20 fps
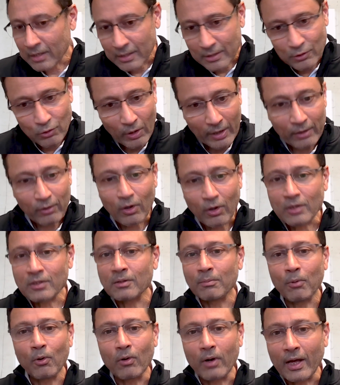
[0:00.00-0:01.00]
So, across
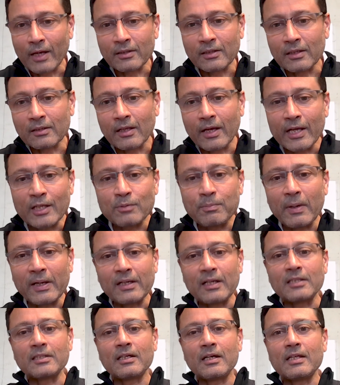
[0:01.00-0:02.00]
the board, I think the
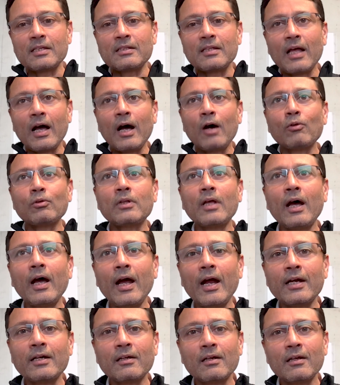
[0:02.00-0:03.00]
expectation is now
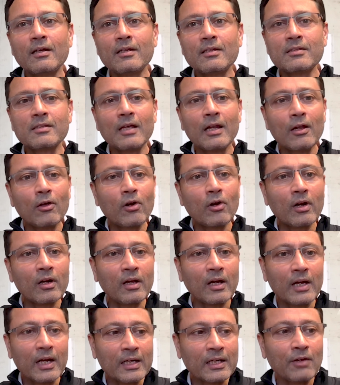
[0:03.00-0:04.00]
that cellular
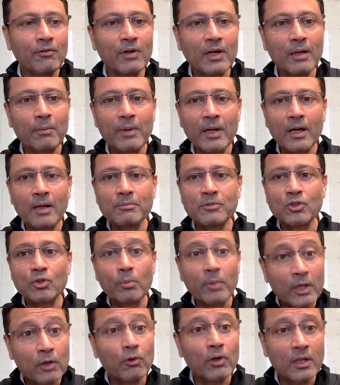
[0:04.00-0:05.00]
connectivity becomes
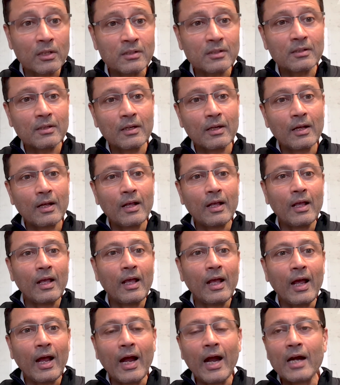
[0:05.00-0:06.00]
ubiquitous
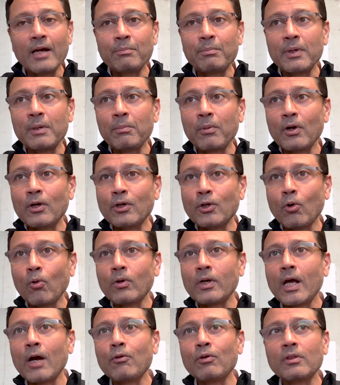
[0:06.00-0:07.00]
and people
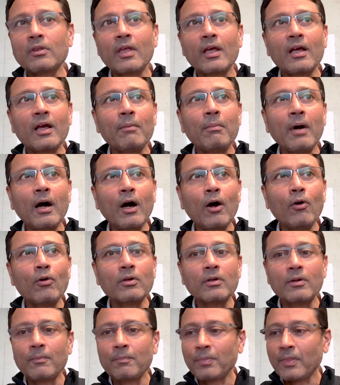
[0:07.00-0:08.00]
don't have to think
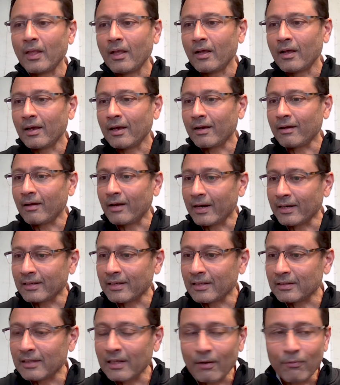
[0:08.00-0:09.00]
about
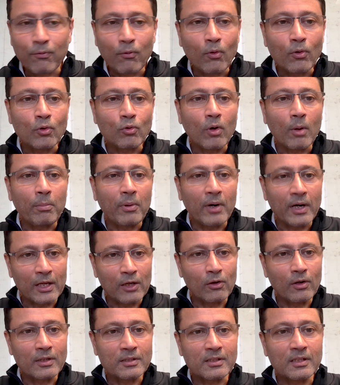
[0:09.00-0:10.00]
connecting their phone to a
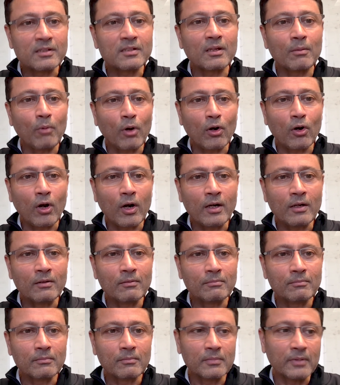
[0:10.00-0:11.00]
particular system or not.
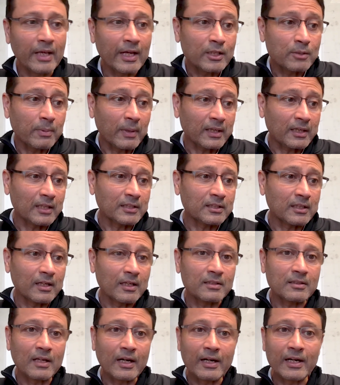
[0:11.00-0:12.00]
The expectation
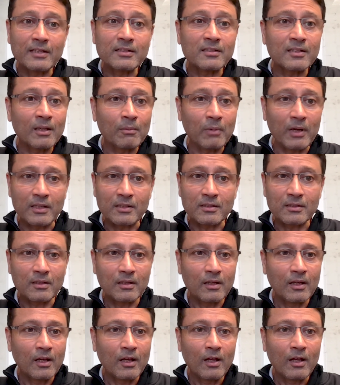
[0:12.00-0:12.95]
is that it's seamless